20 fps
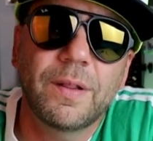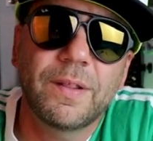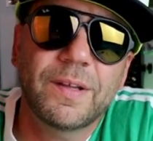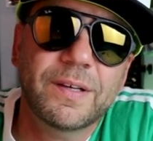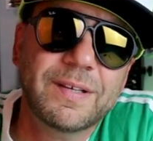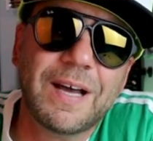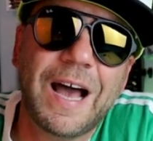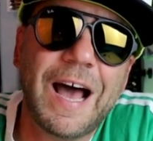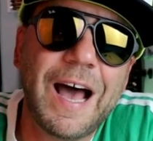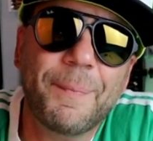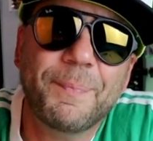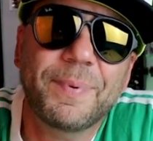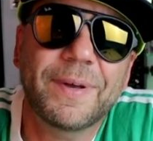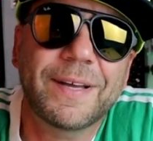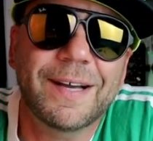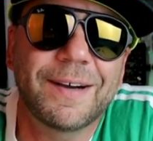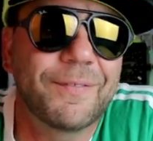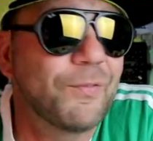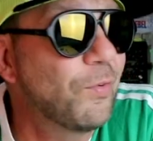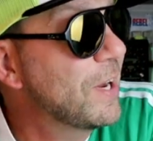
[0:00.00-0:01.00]
the
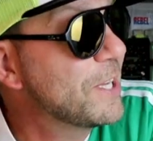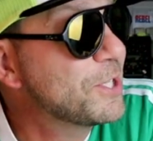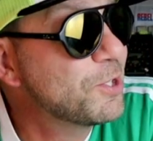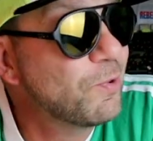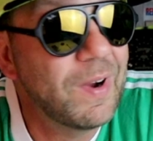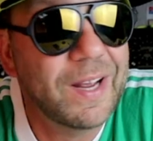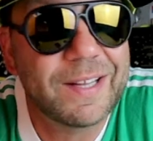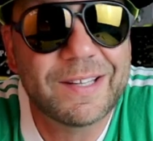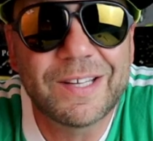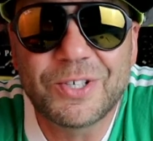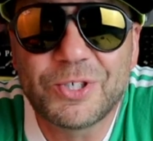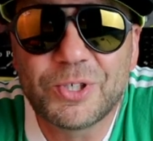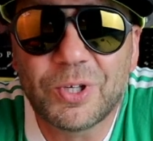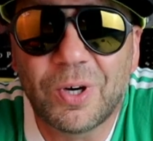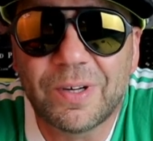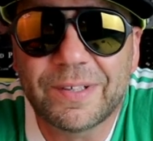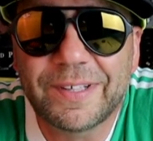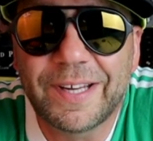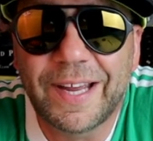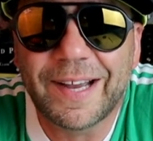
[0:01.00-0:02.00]
topic of resurrecting
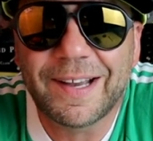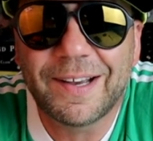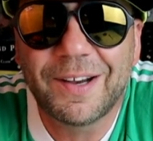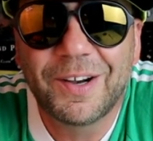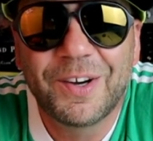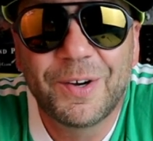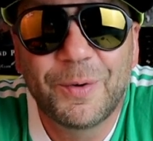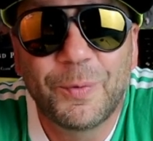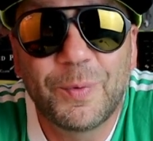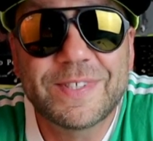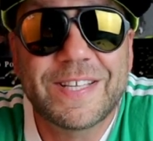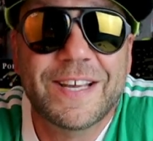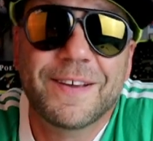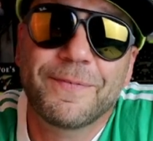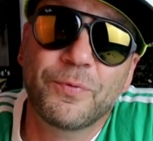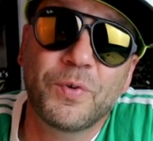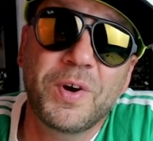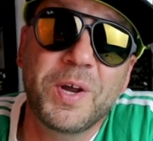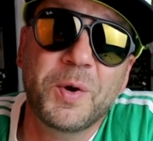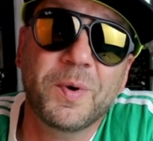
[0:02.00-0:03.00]
Jawtec was a
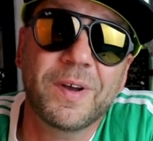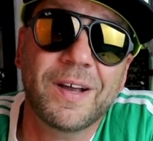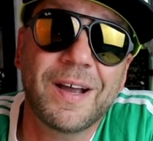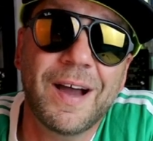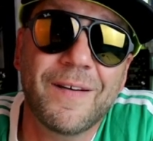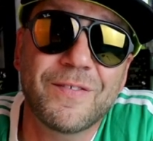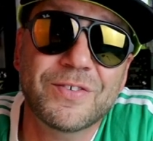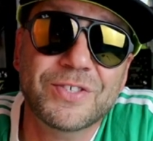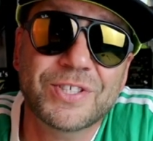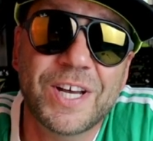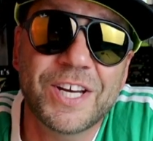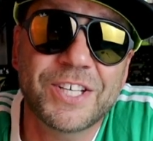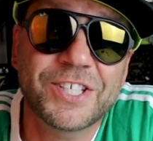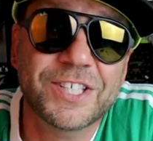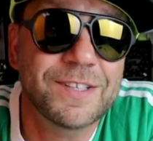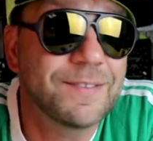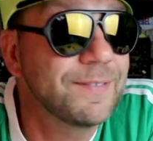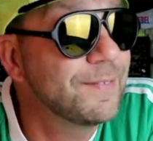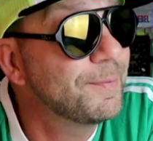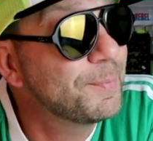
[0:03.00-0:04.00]
frequent
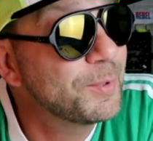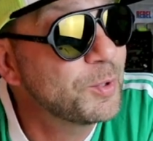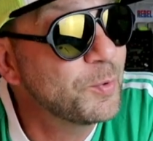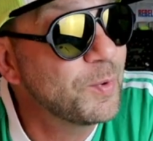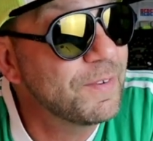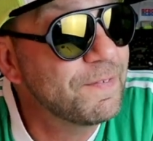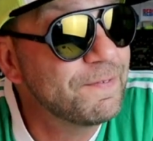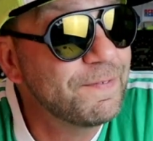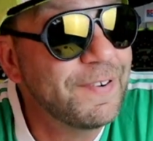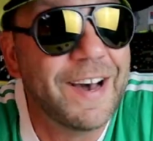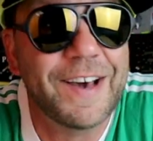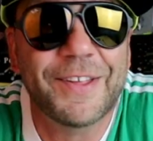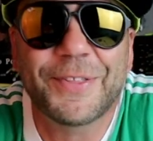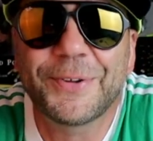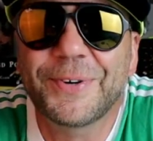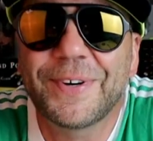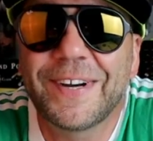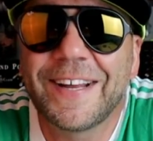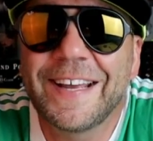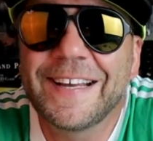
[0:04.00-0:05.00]
conversation between
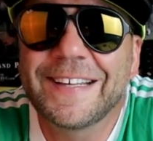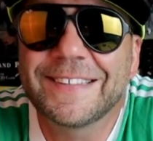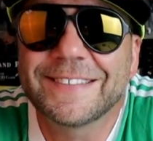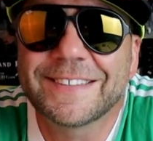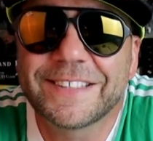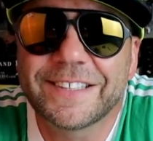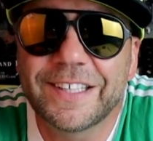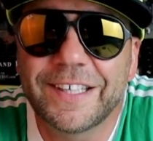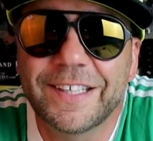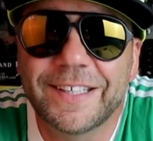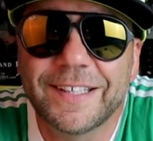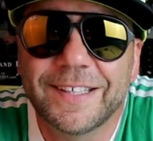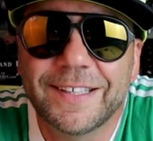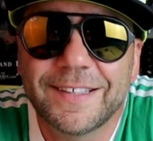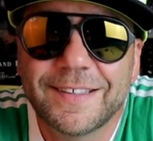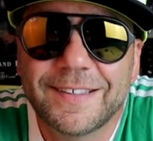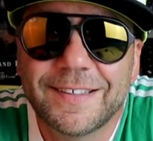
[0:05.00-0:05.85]
father and son.